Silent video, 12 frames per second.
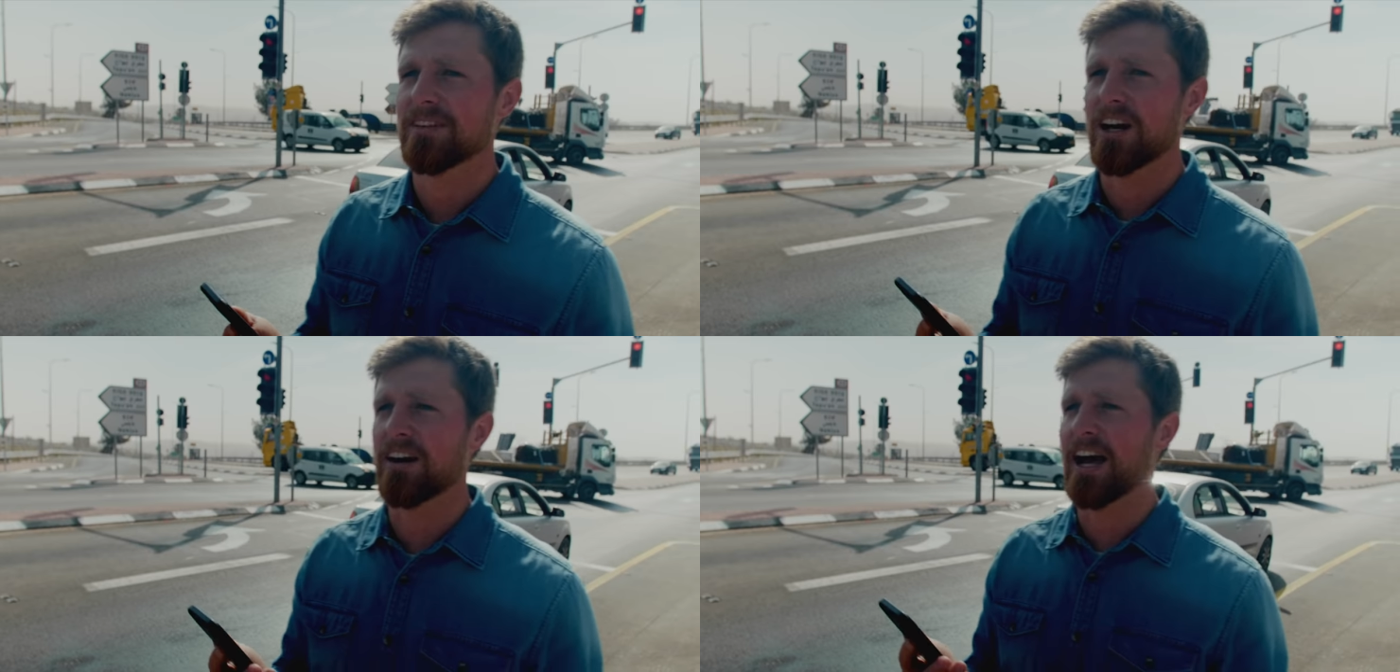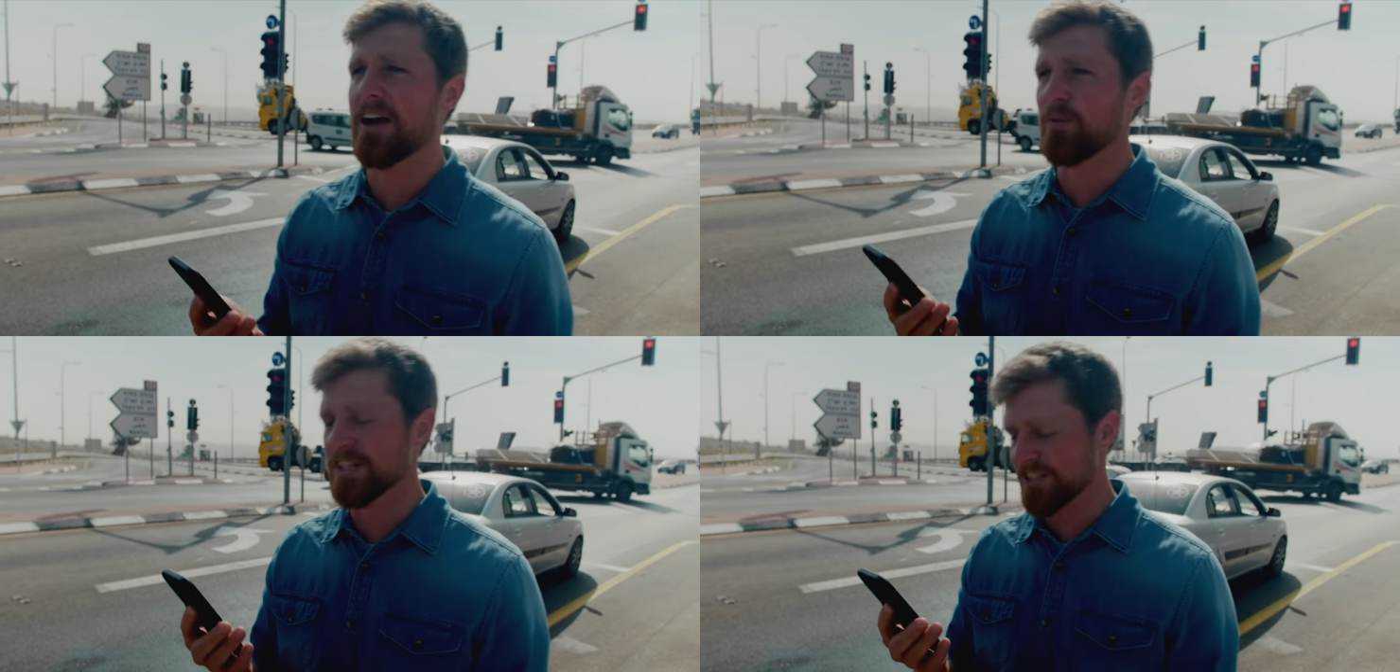All
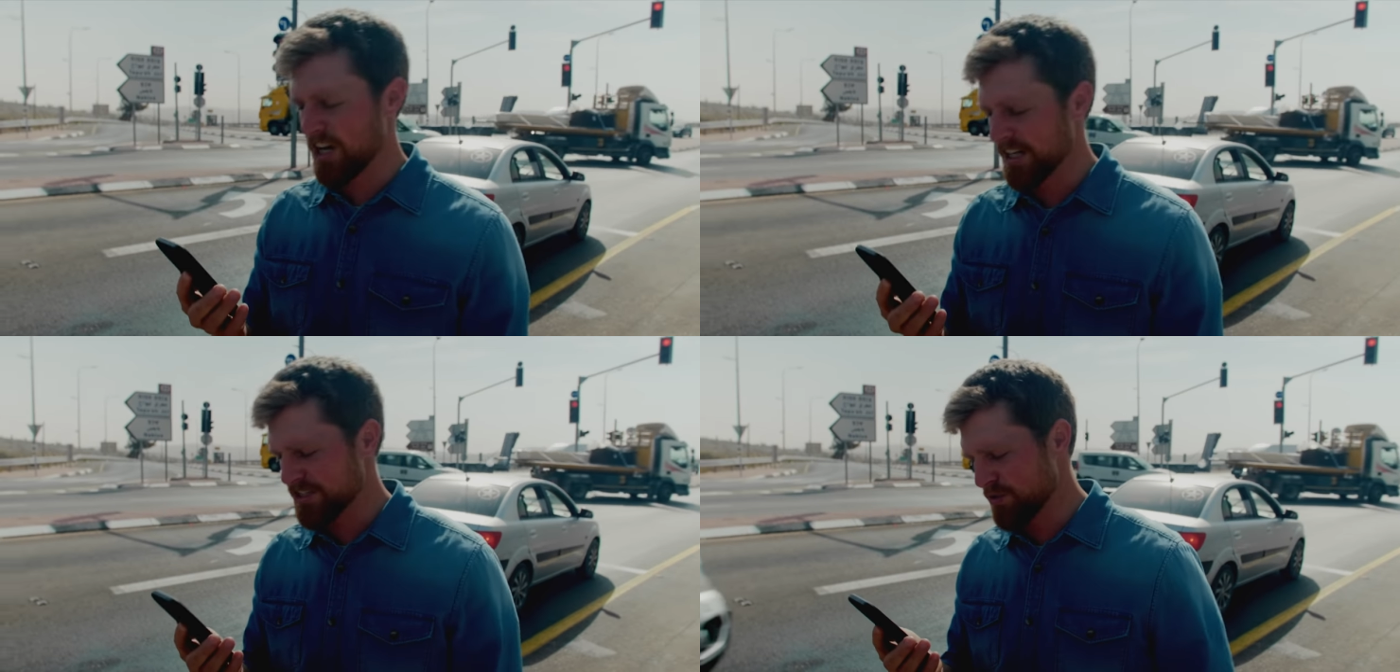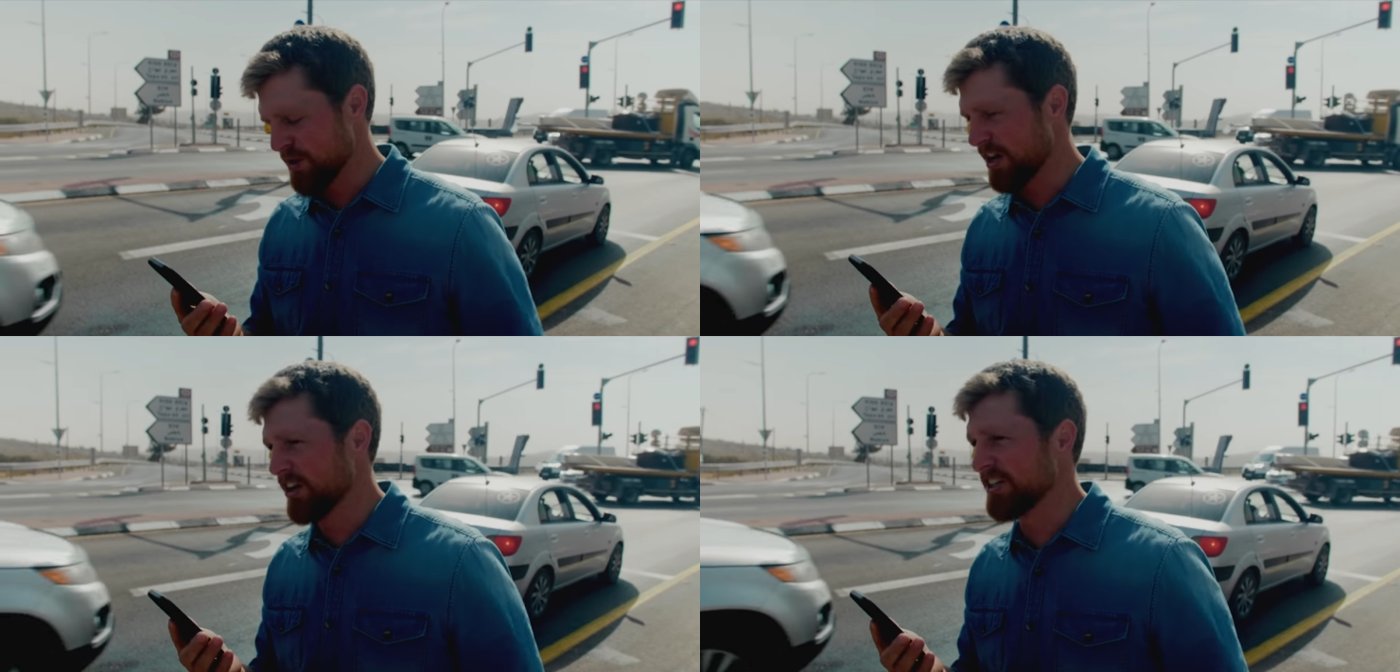right, we saw a
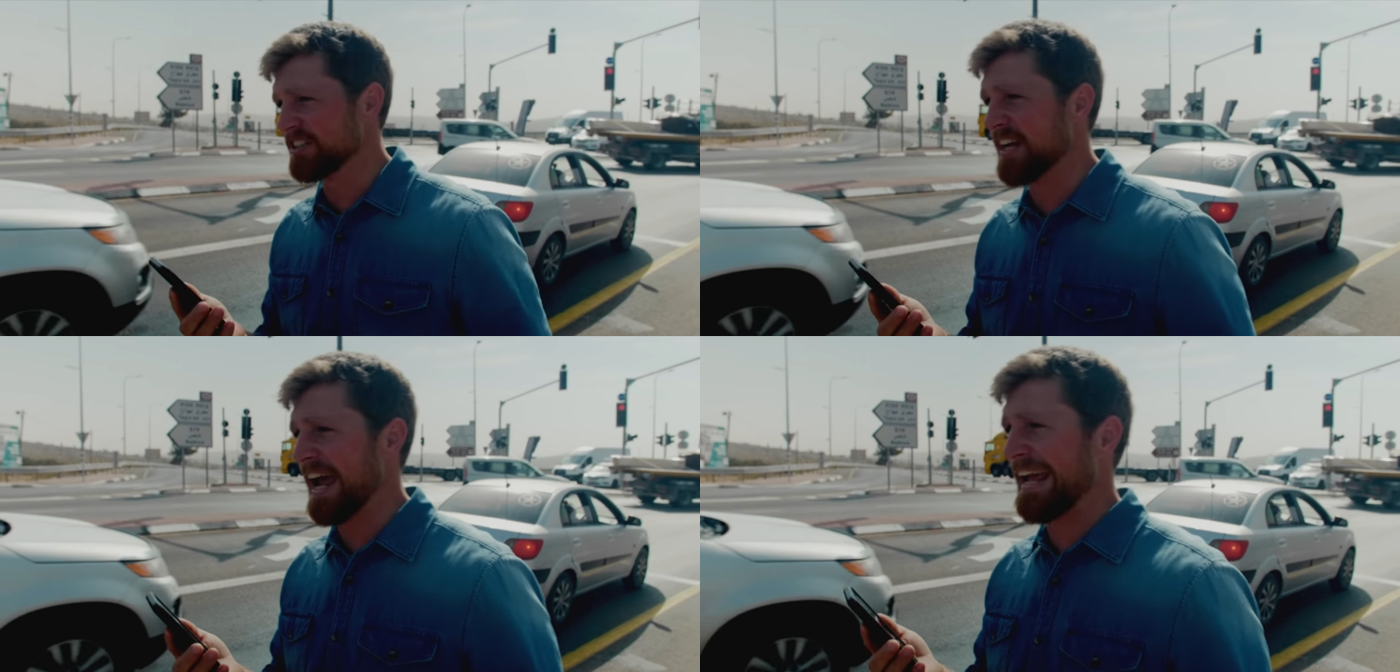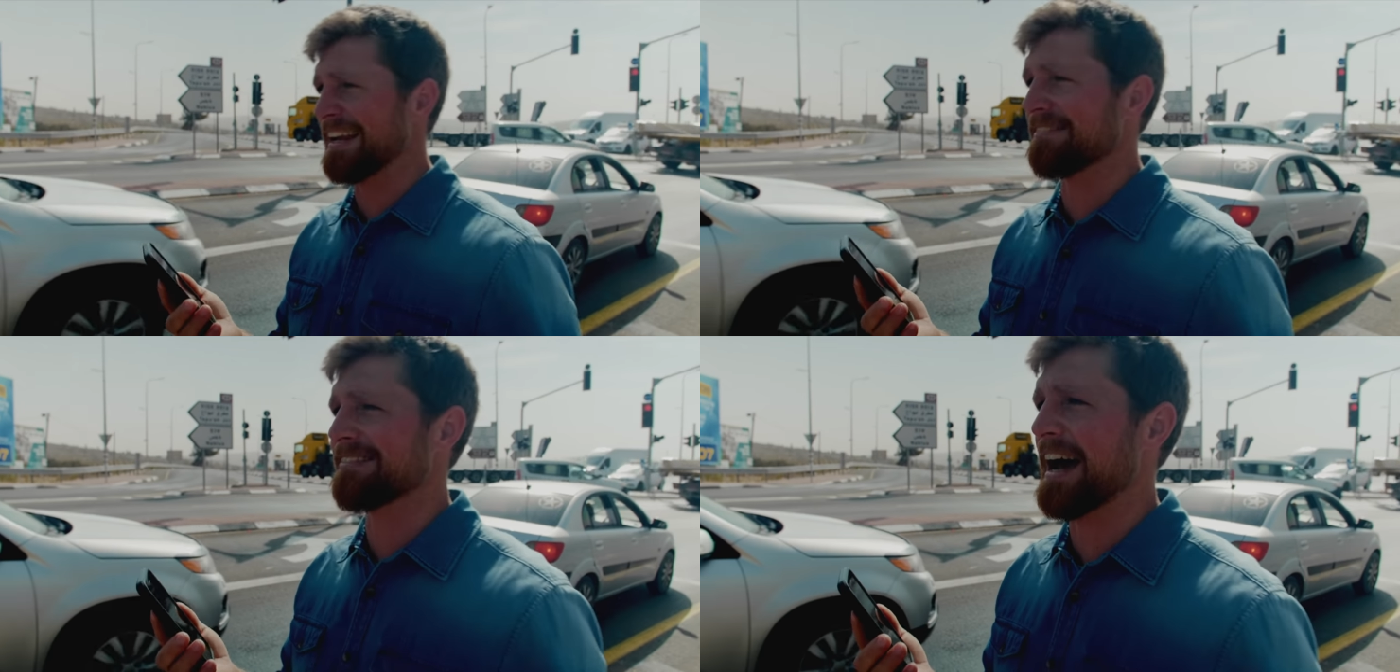
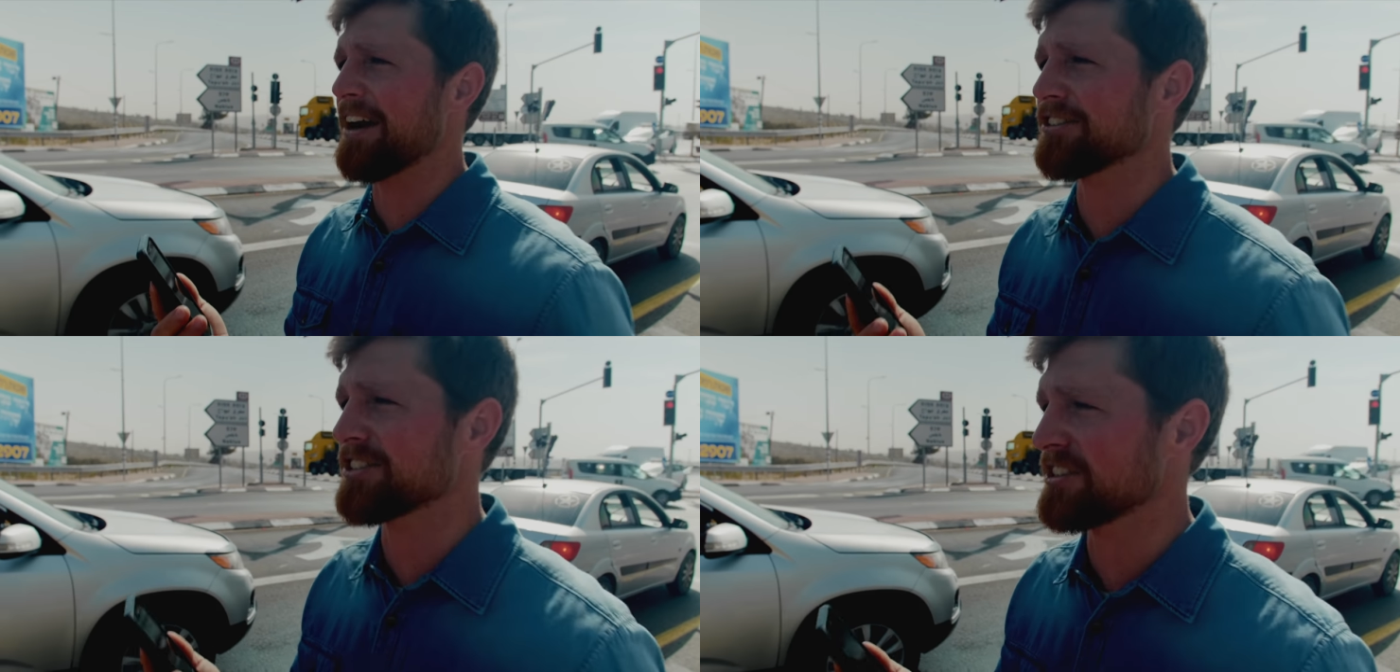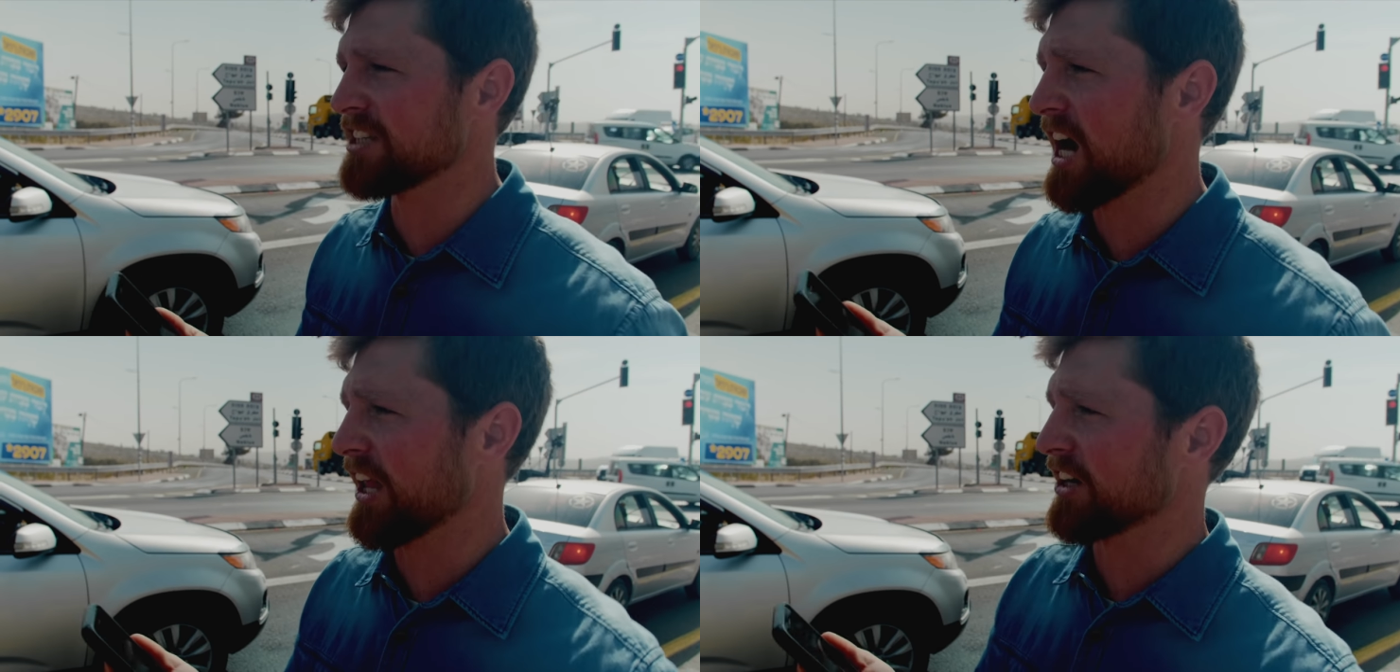
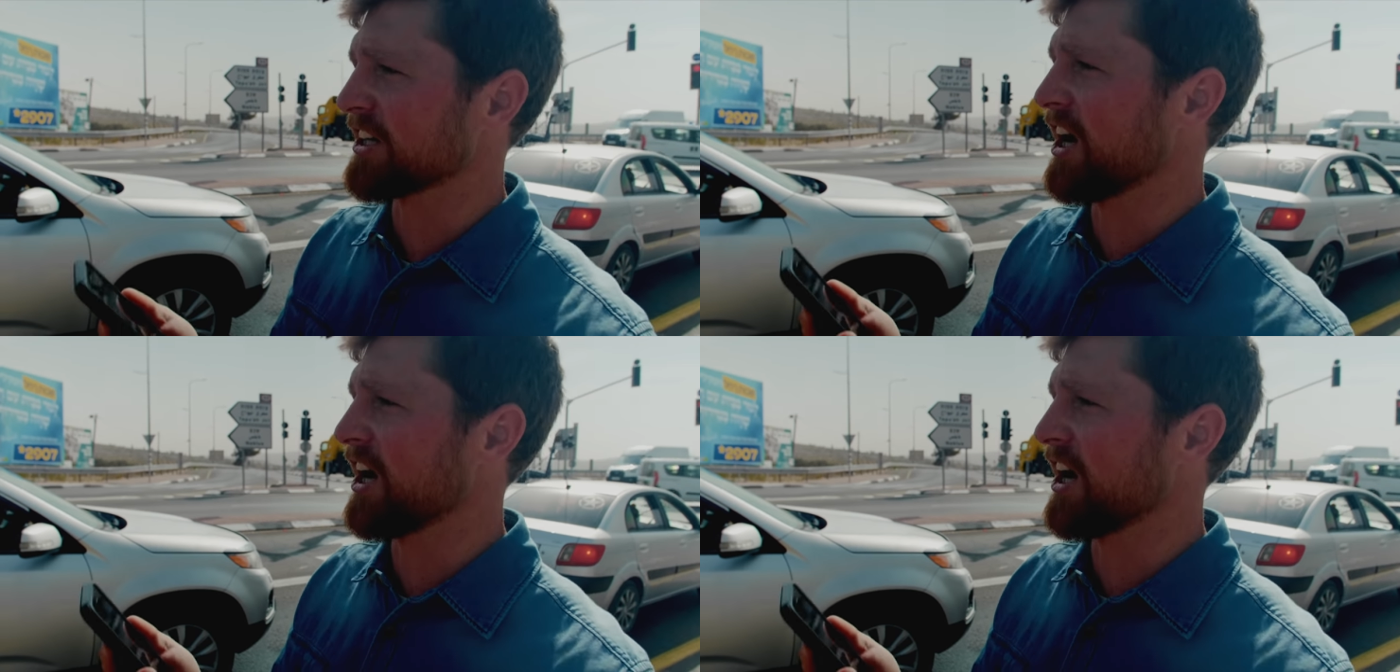$280,000